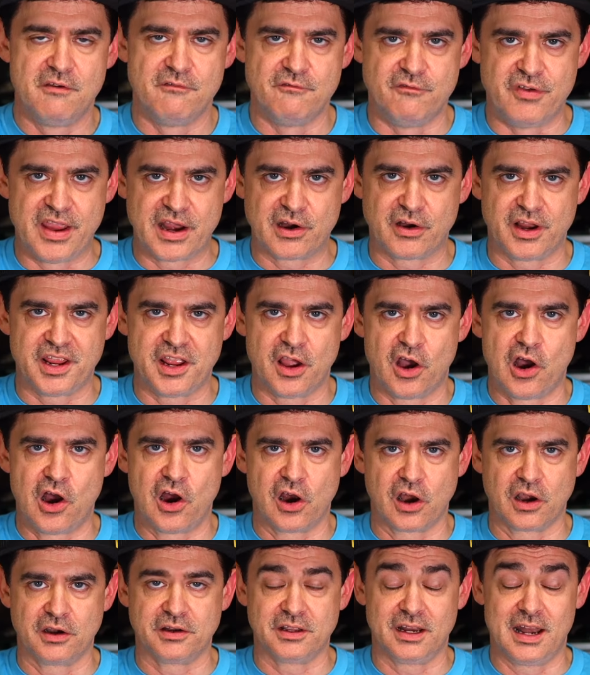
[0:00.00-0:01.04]
very
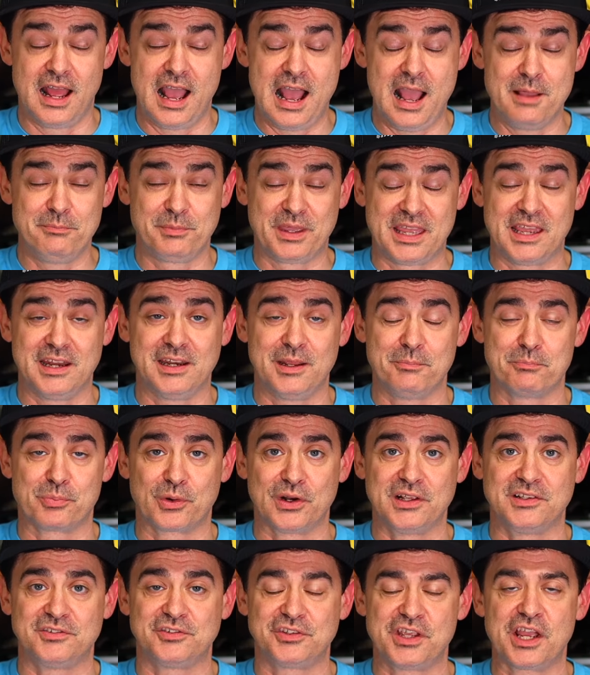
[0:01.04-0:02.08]
hard. And I'm getting
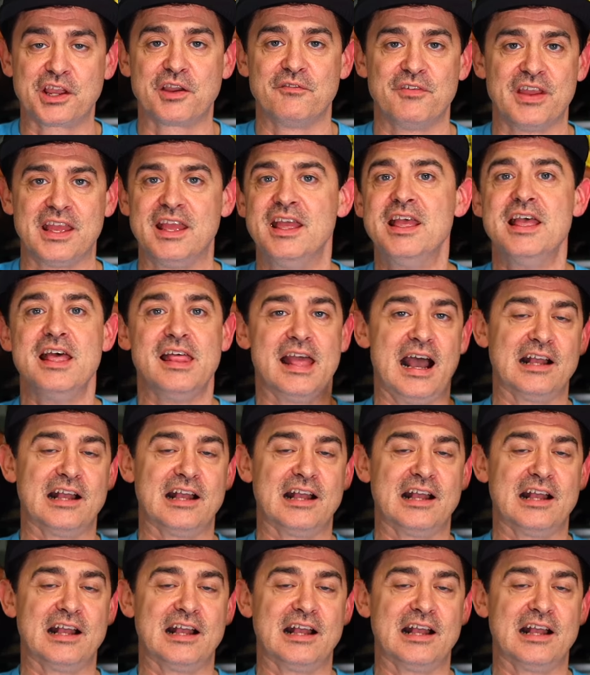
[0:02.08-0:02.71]
pretty sick of it.